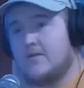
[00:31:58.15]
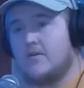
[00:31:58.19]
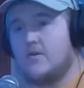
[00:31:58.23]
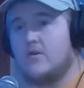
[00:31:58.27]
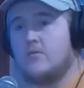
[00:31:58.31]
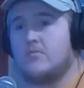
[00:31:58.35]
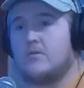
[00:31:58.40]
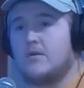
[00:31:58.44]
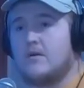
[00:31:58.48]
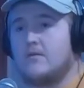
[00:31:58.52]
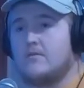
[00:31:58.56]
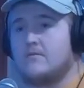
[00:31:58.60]
the
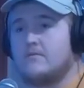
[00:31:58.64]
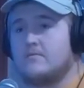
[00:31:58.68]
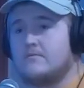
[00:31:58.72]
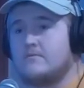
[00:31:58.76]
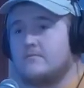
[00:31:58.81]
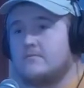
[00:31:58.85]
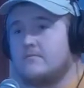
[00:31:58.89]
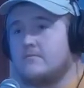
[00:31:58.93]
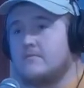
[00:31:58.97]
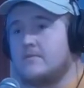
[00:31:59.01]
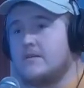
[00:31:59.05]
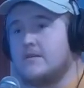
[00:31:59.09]
GoPro,
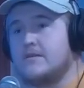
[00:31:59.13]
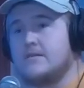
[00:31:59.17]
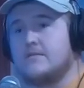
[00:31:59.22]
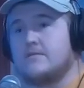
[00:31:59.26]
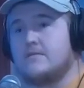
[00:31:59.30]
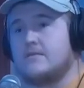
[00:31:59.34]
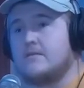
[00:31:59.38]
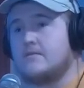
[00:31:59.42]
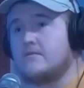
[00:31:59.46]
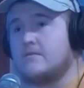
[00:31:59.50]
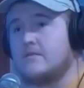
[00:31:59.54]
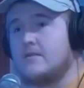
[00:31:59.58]

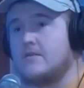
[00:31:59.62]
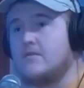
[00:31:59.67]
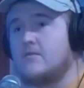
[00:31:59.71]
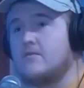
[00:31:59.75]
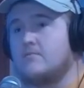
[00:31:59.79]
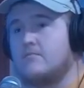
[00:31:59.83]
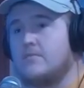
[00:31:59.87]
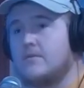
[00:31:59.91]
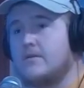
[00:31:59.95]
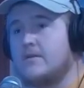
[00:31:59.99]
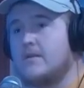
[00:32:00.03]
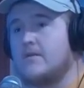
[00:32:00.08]
and you know,
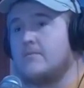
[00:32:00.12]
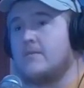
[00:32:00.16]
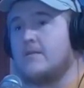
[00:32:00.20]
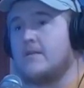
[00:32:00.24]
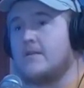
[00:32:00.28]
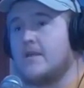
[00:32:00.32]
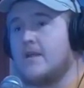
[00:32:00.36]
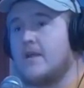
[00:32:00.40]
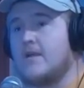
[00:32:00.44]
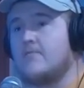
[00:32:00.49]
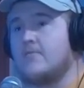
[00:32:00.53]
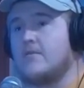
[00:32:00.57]
putting him on the
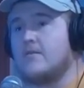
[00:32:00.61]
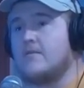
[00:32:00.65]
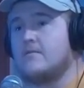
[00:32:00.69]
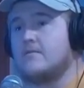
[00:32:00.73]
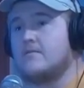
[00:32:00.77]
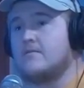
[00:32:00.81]
camera.